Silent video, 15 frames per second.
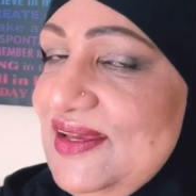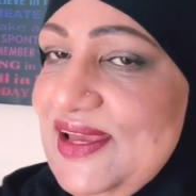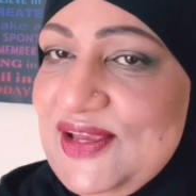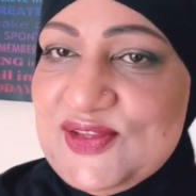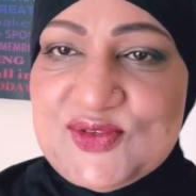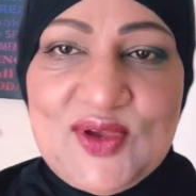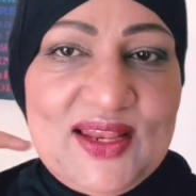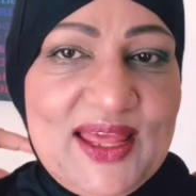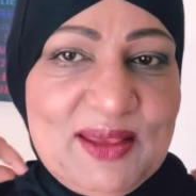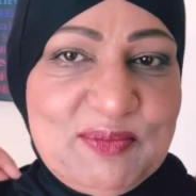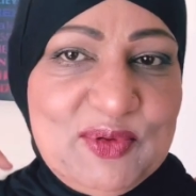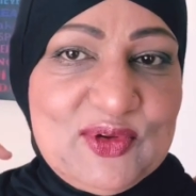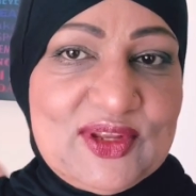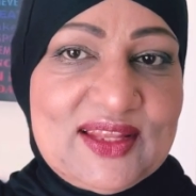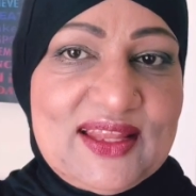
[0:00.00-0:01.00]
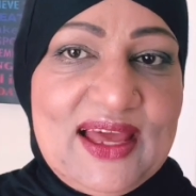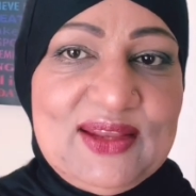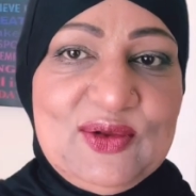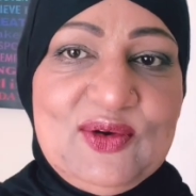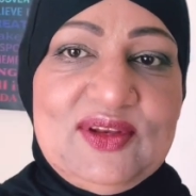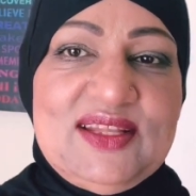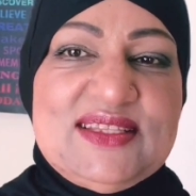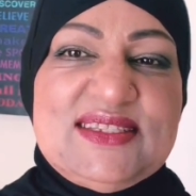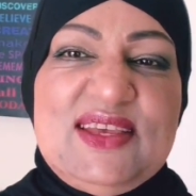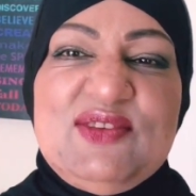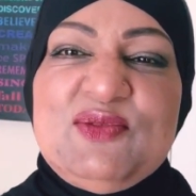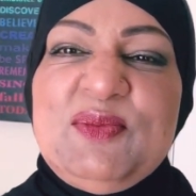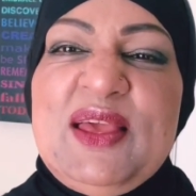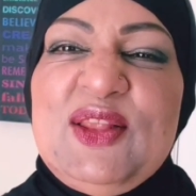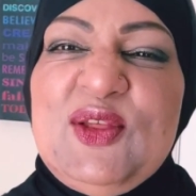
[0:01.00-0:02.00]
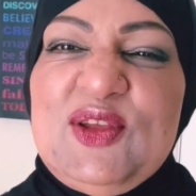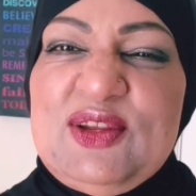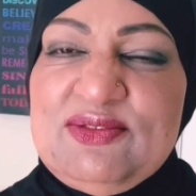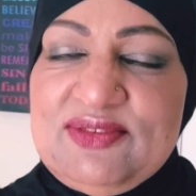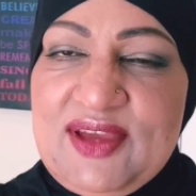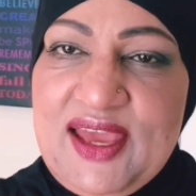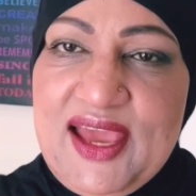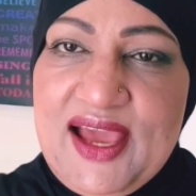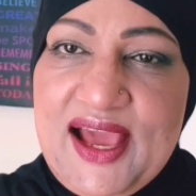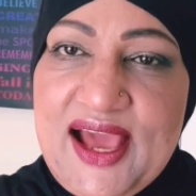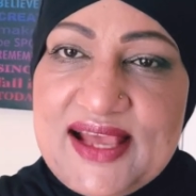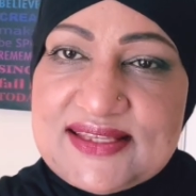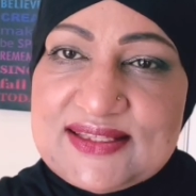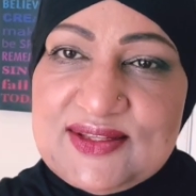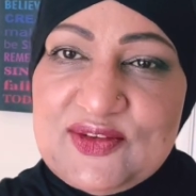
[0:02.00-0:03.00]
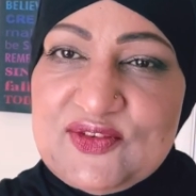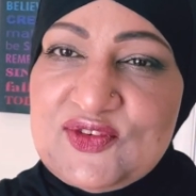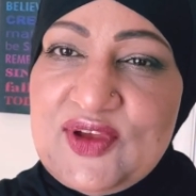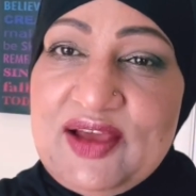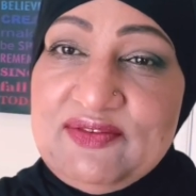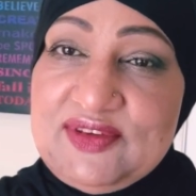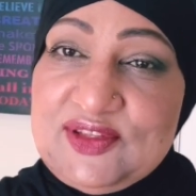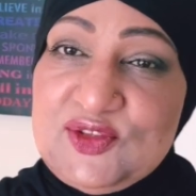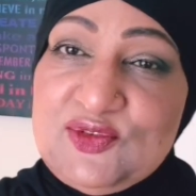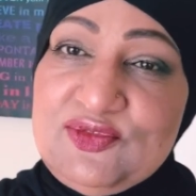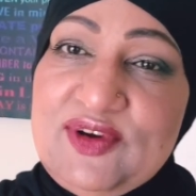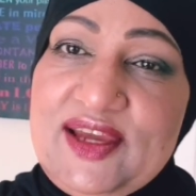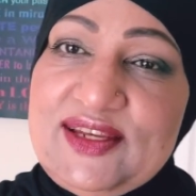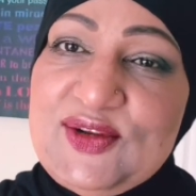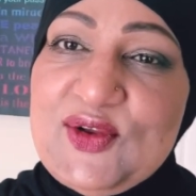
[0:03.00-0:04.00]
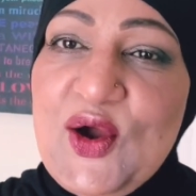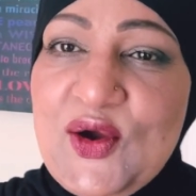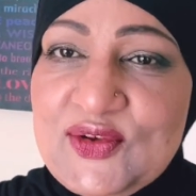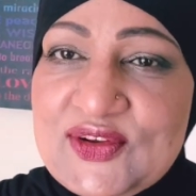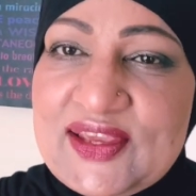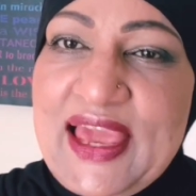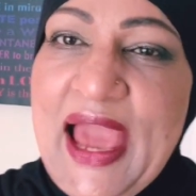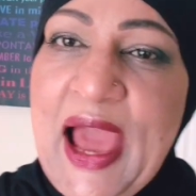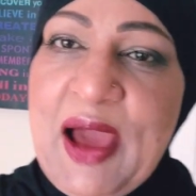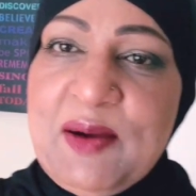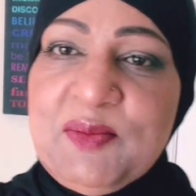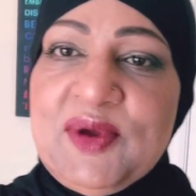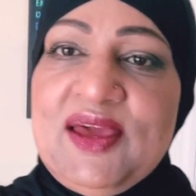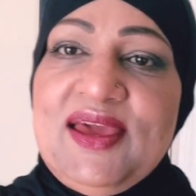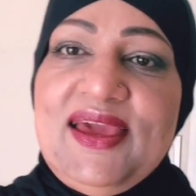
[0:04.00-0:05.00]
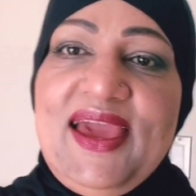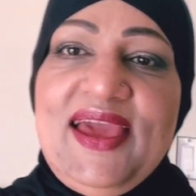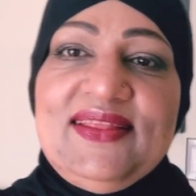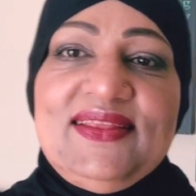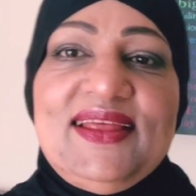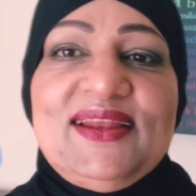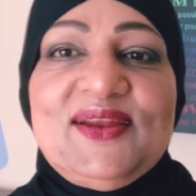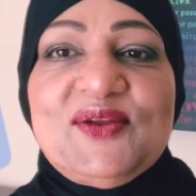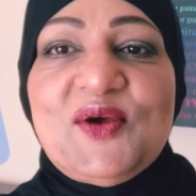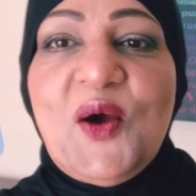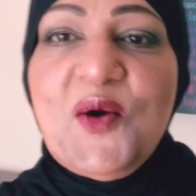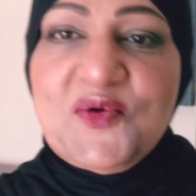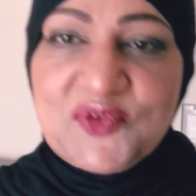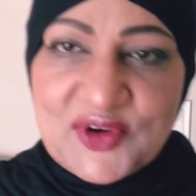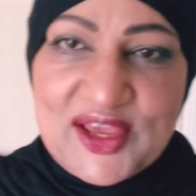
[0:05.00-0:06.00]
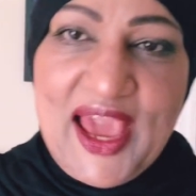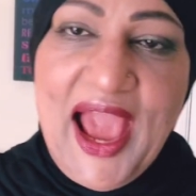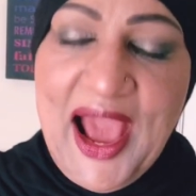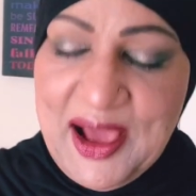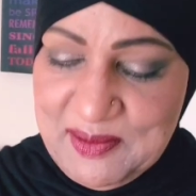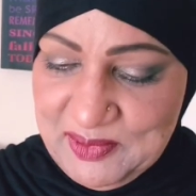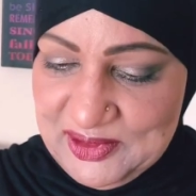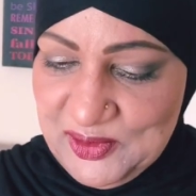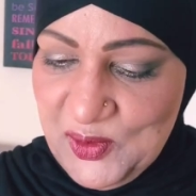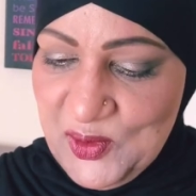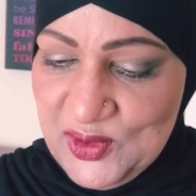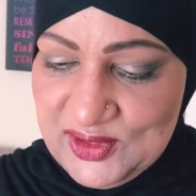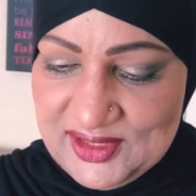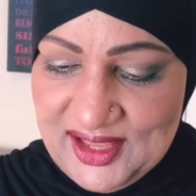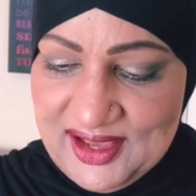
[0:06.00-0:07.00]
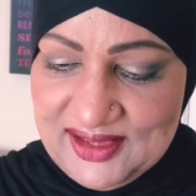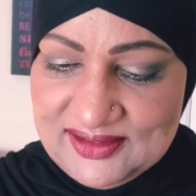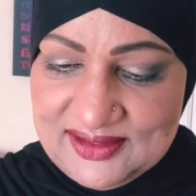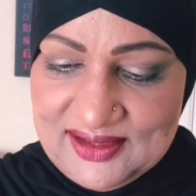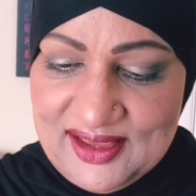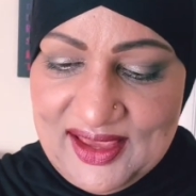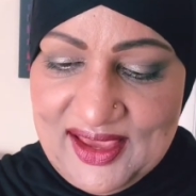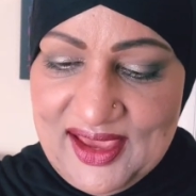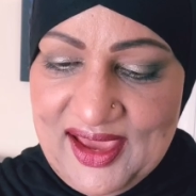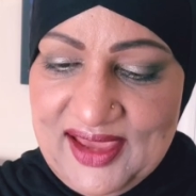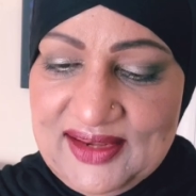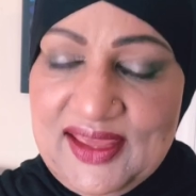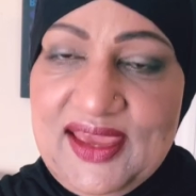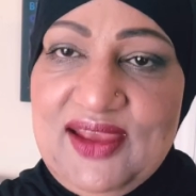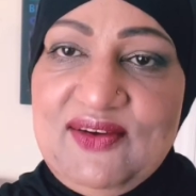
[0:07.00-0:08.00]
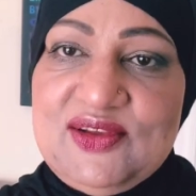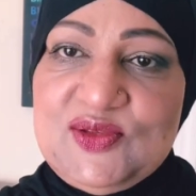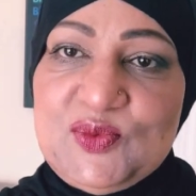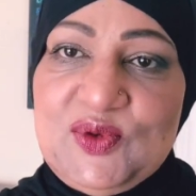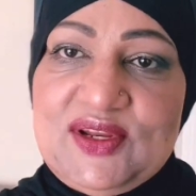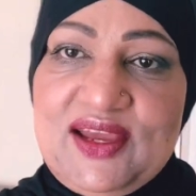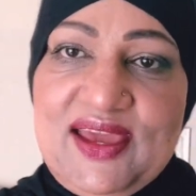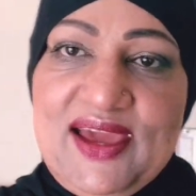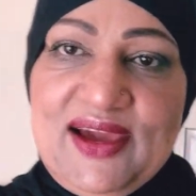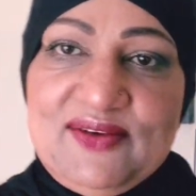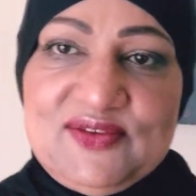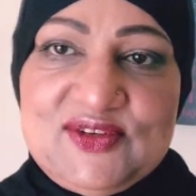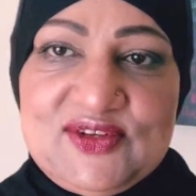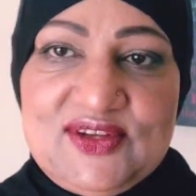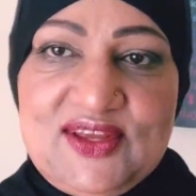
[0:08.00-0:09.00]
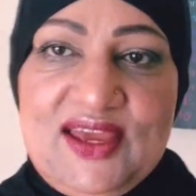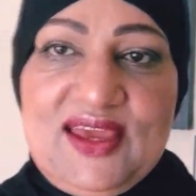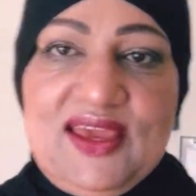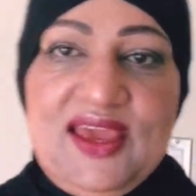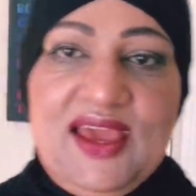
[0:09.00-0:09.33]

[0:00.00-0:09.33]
So I like putting that on. It saves me a lot of hassle of having to find an undercap and then an overcap and all that. And here is what I have today.